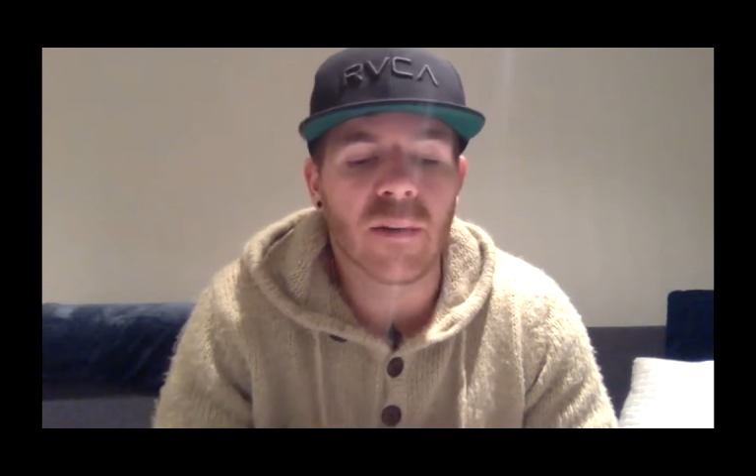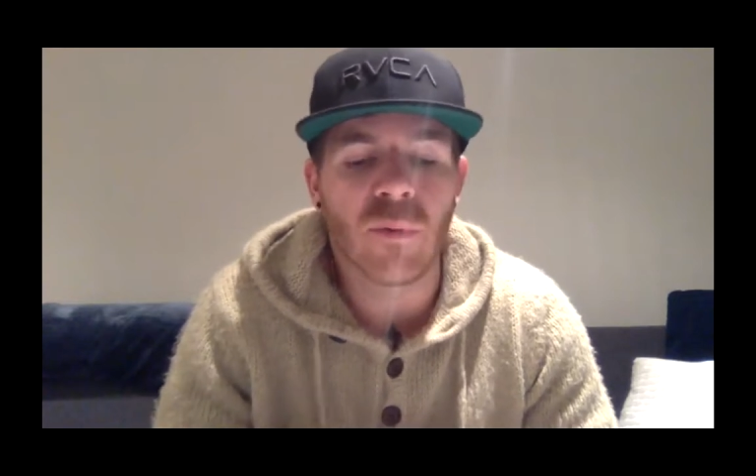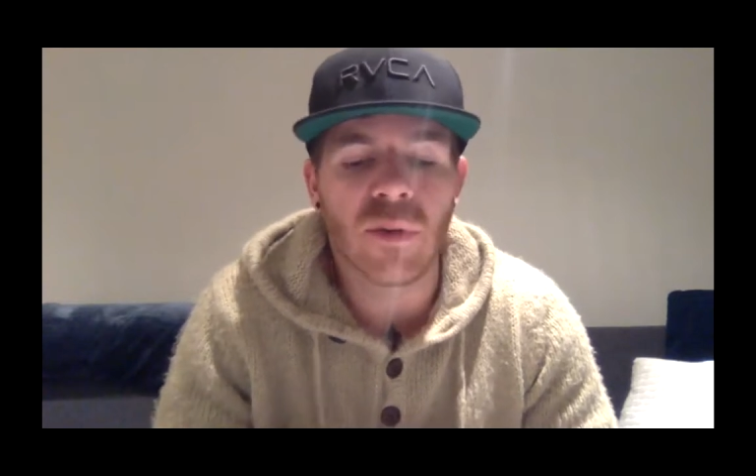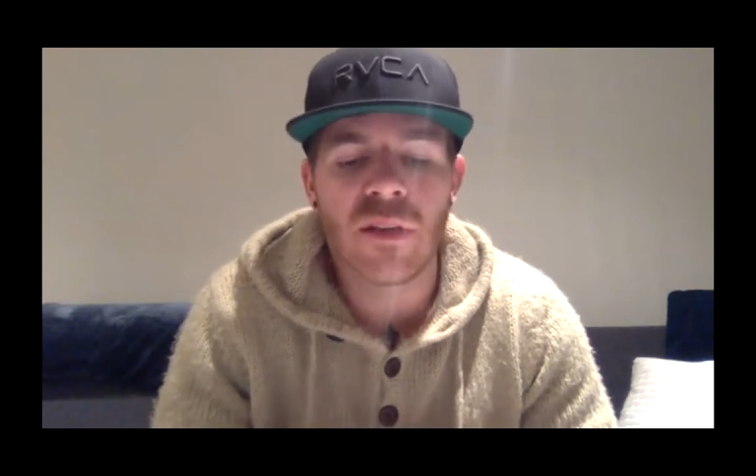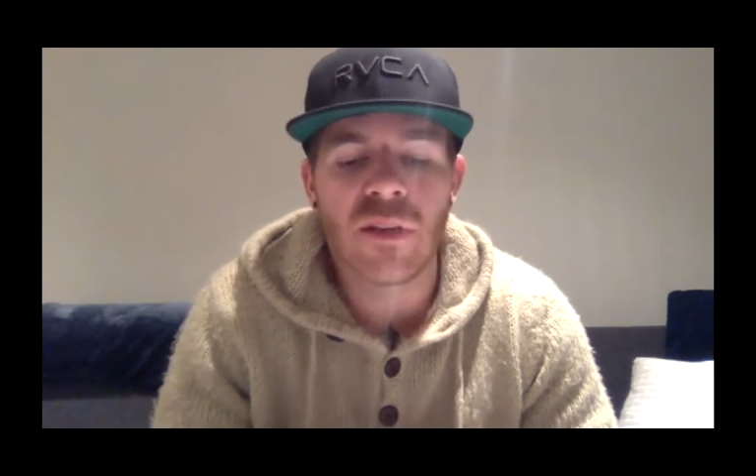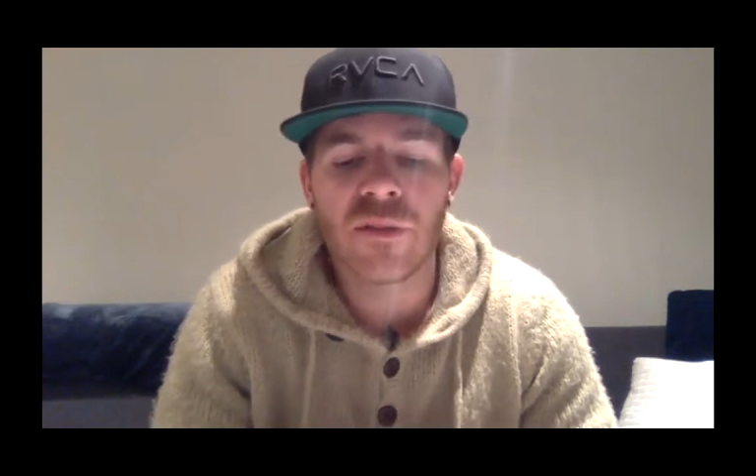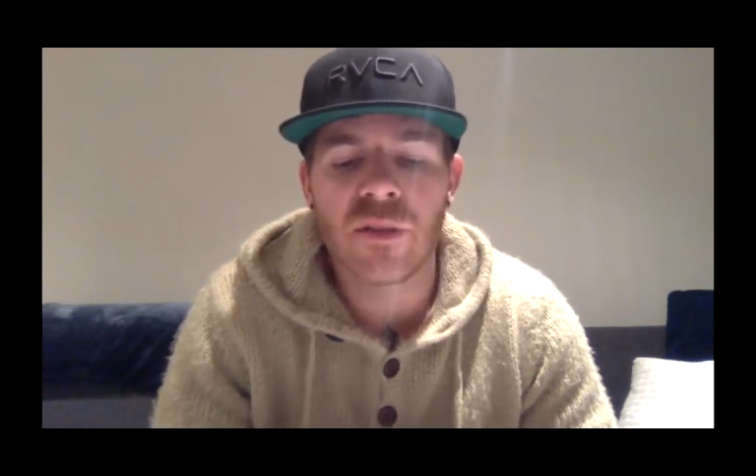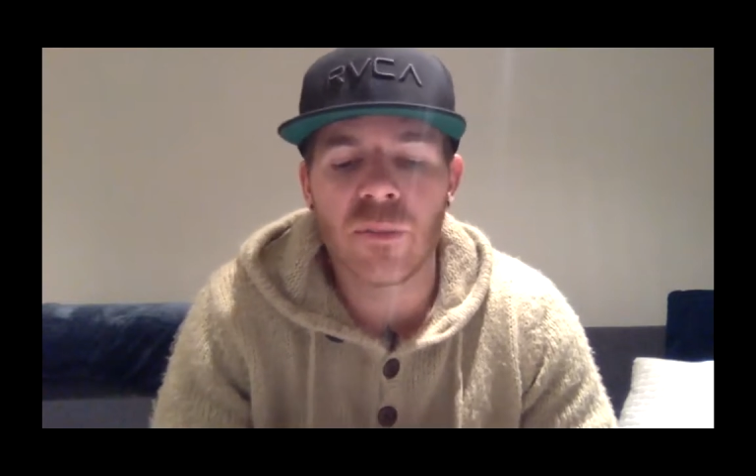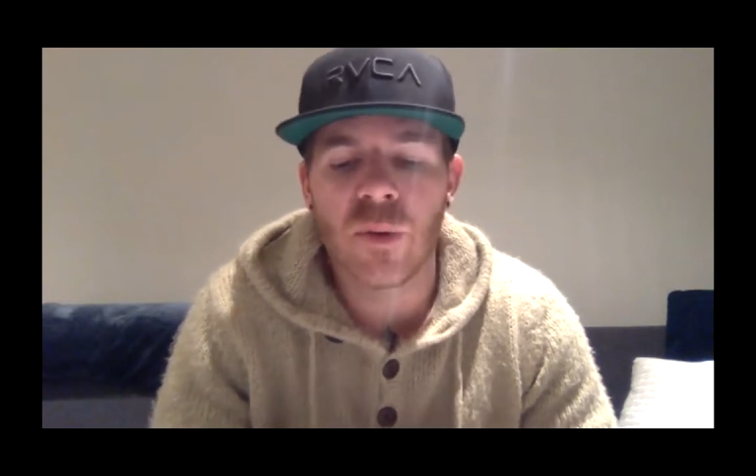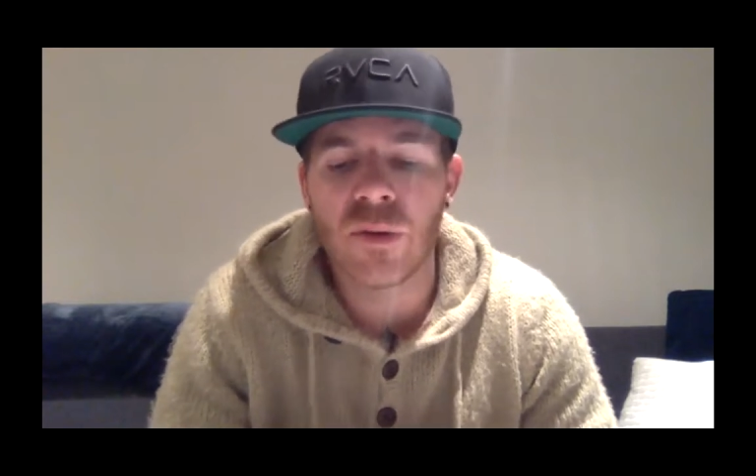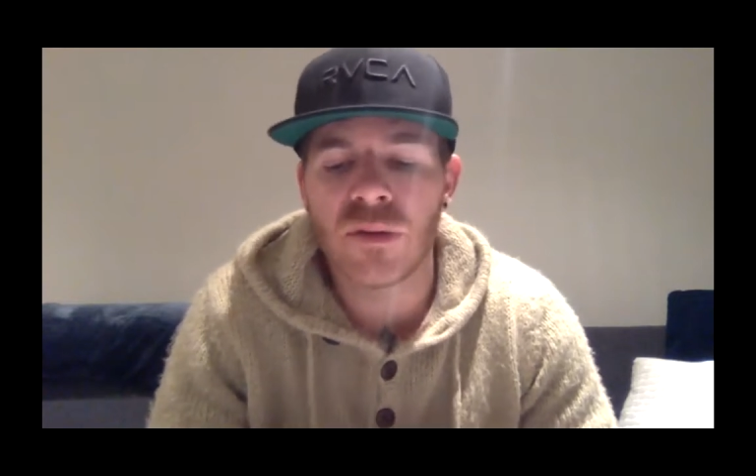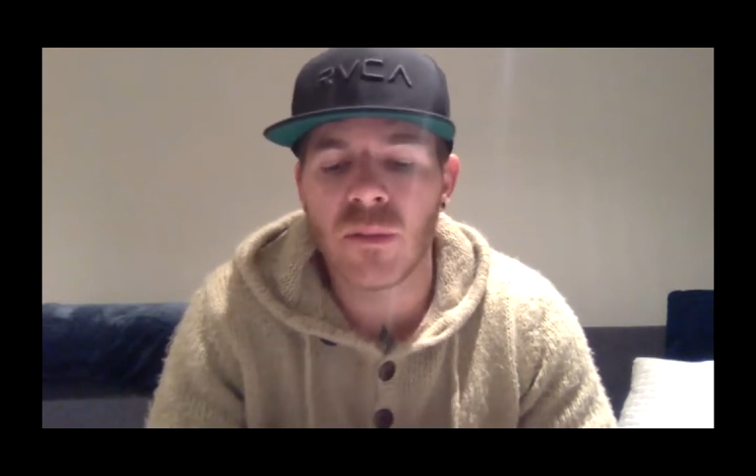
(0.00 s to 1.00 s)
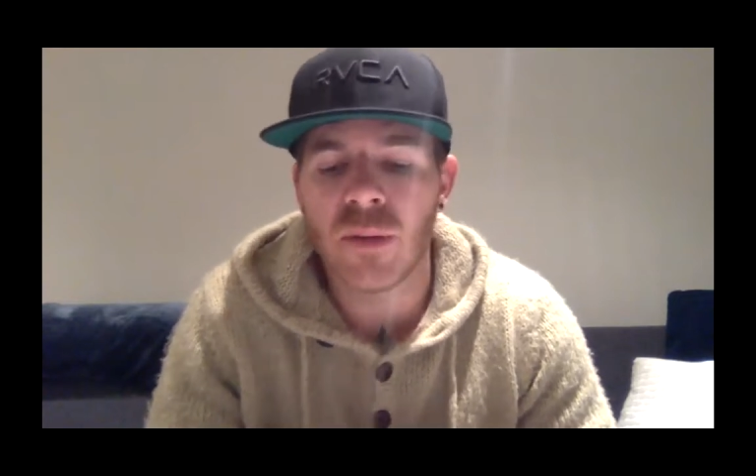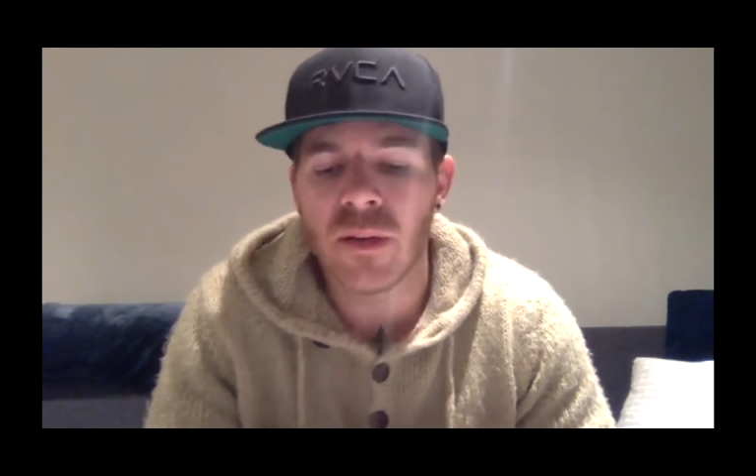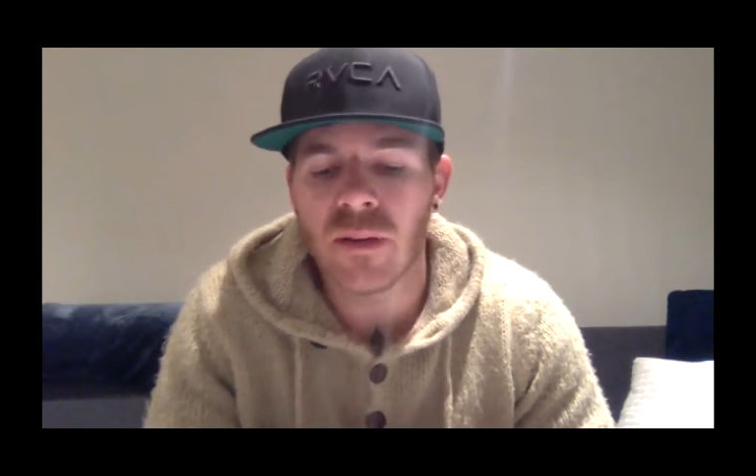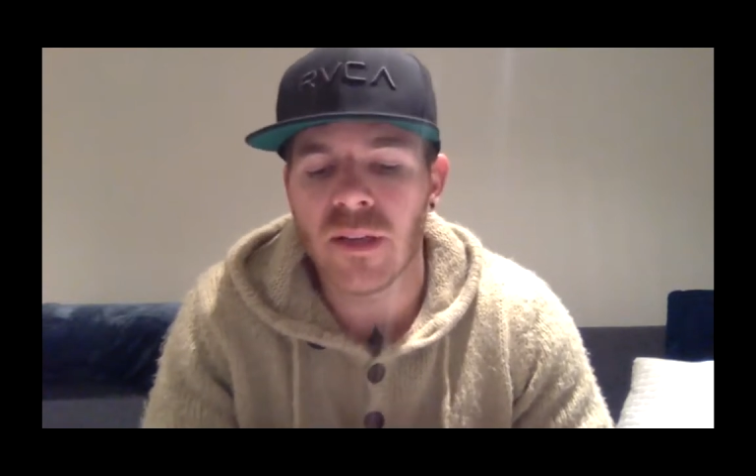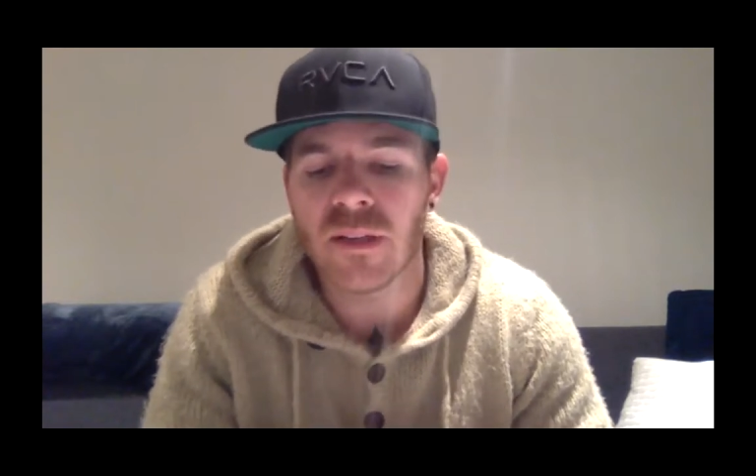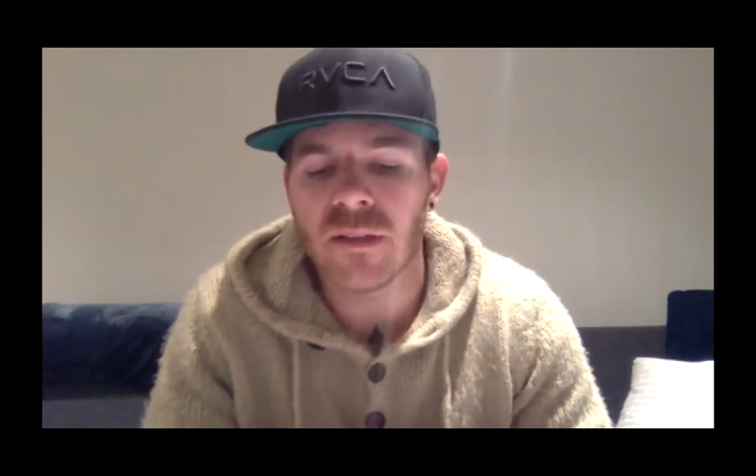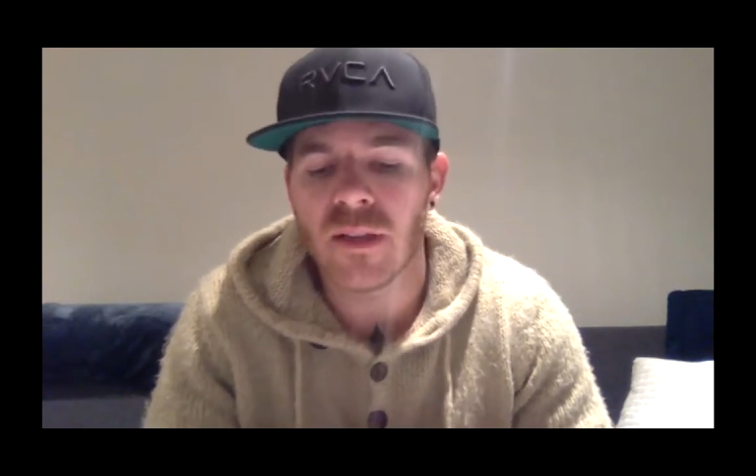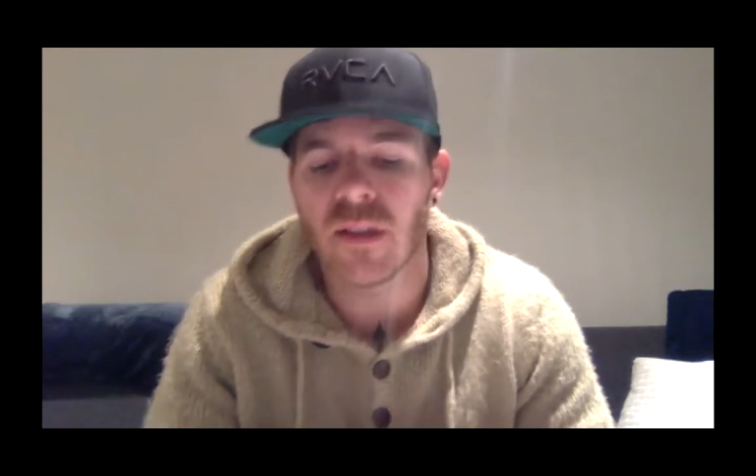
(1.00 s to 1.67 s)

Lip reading: It wasn't even supposed to be released.